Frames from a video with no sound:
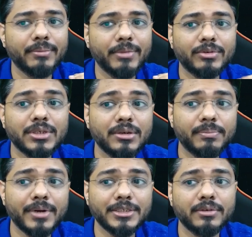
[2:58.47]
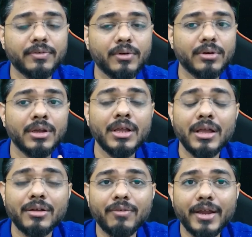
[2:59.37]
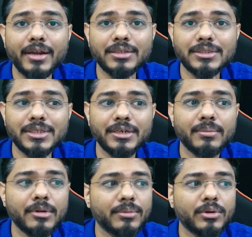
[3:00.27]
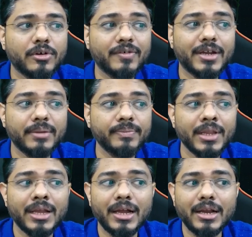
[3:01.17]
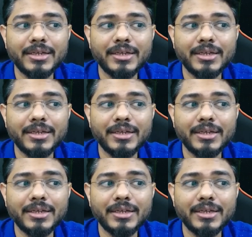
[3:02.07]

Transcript: He was under pressure for quite a considerable amount of time, and he